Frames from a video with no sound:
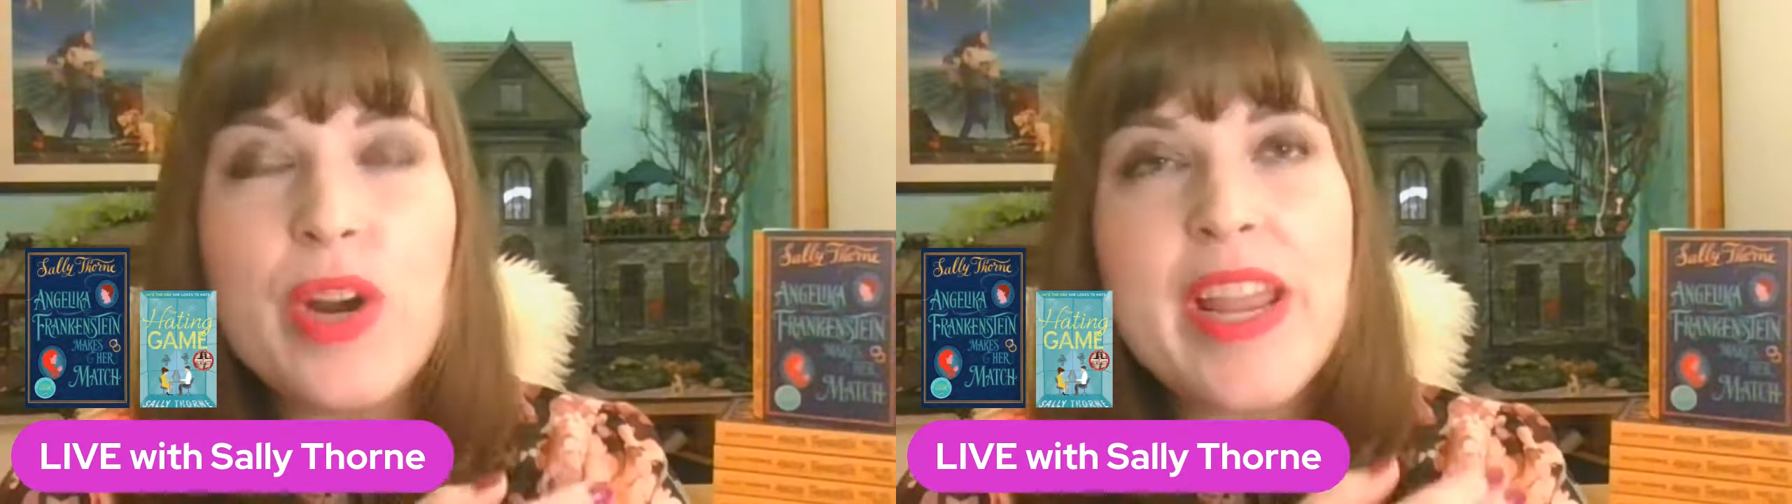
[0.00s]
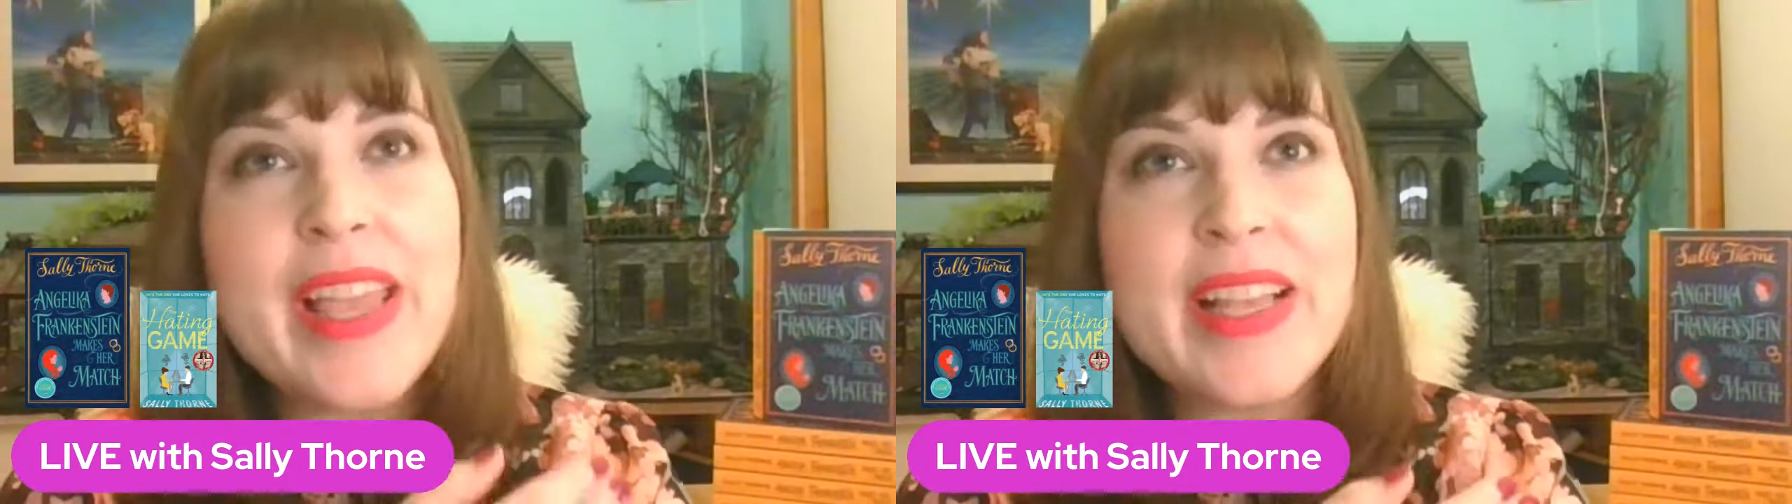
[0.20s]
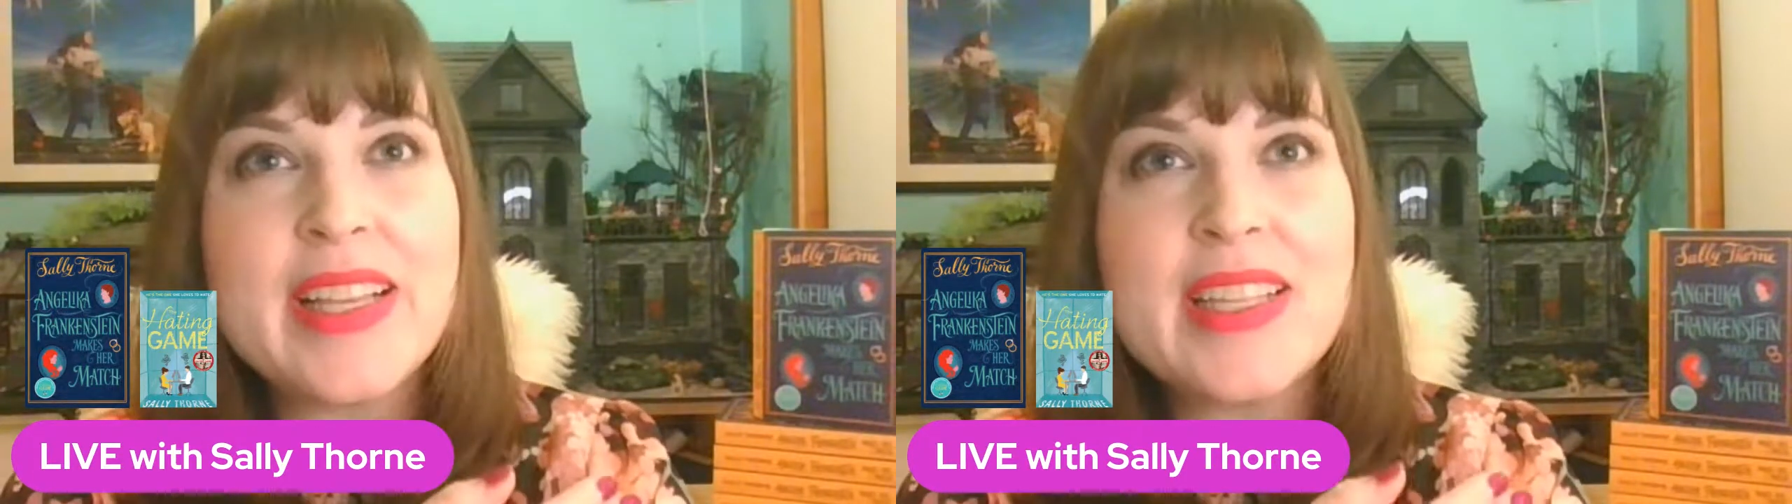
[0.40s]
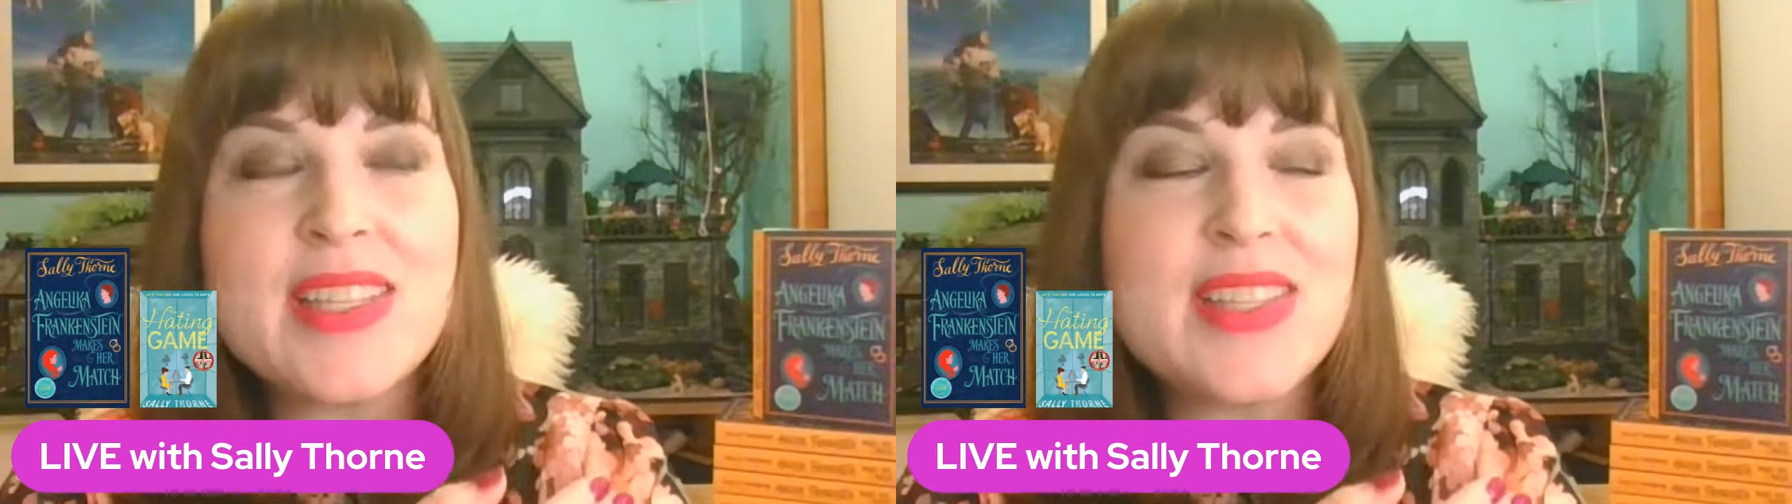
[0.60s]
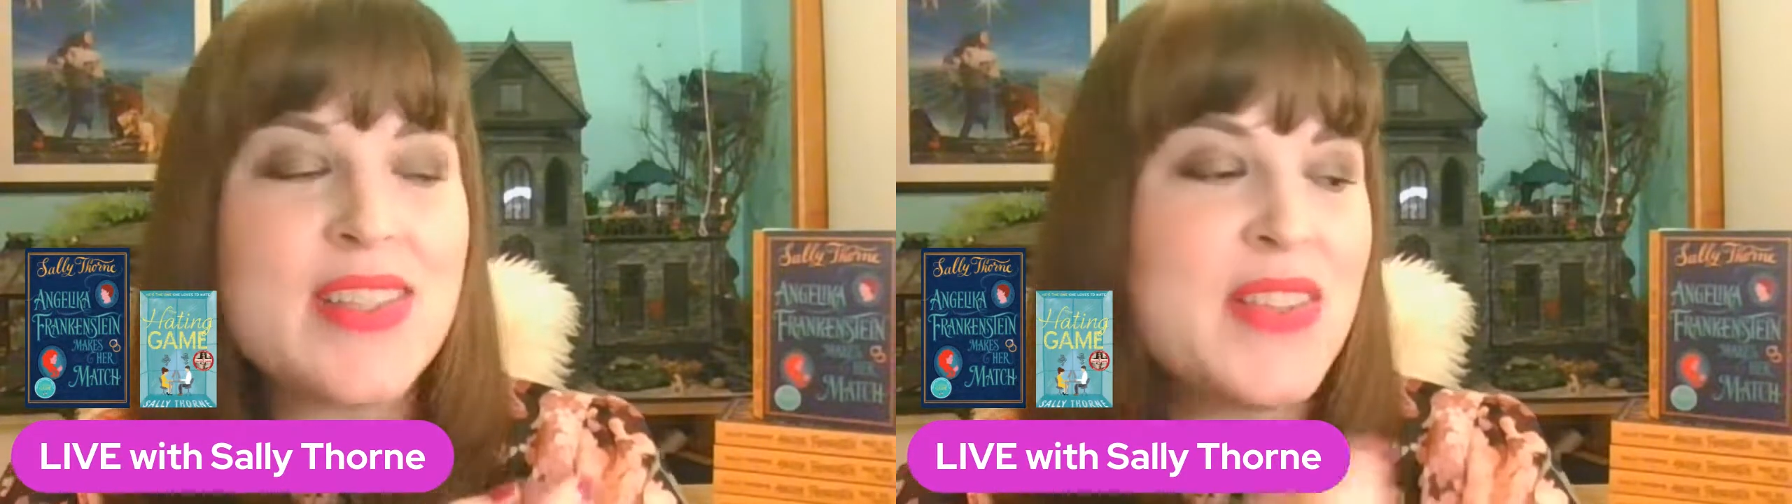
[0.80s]

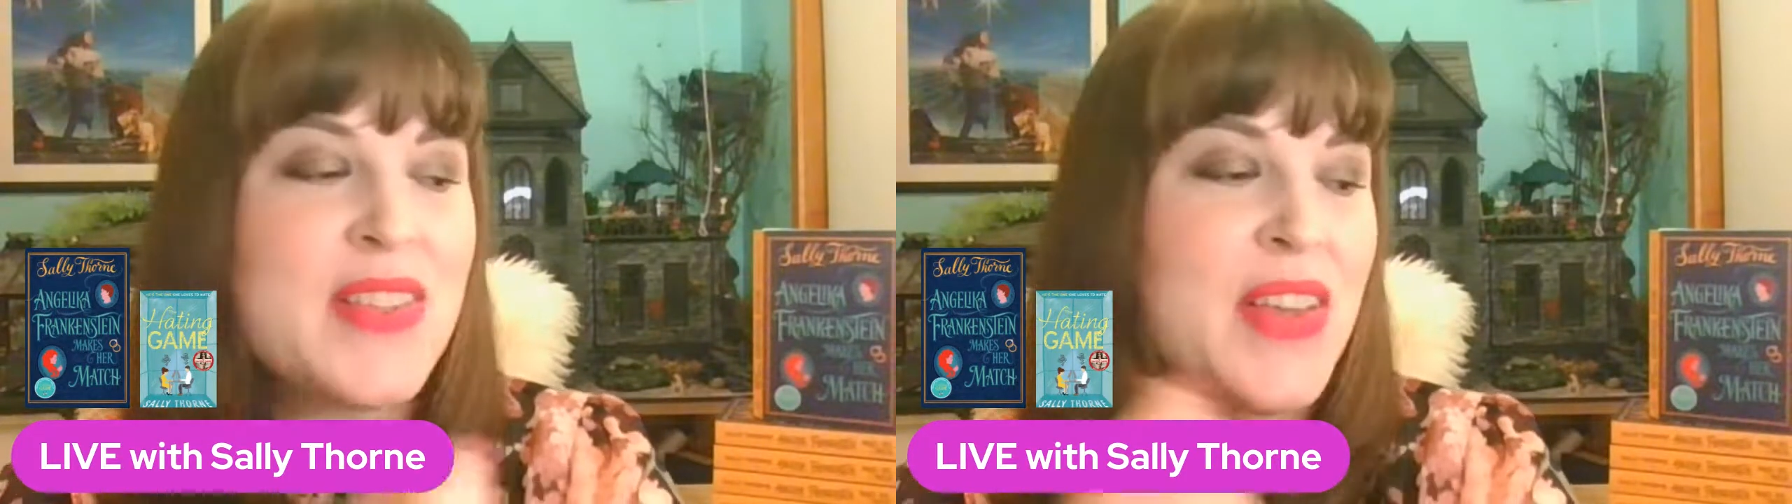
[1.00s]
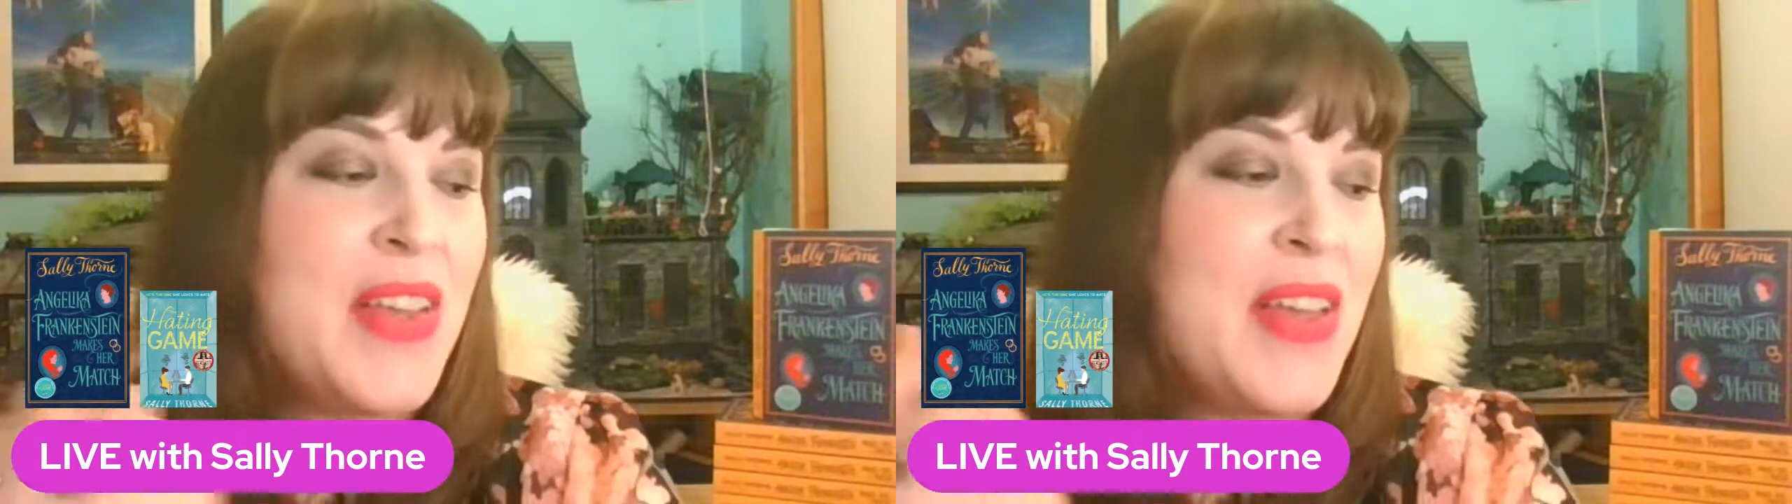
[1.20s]
rings,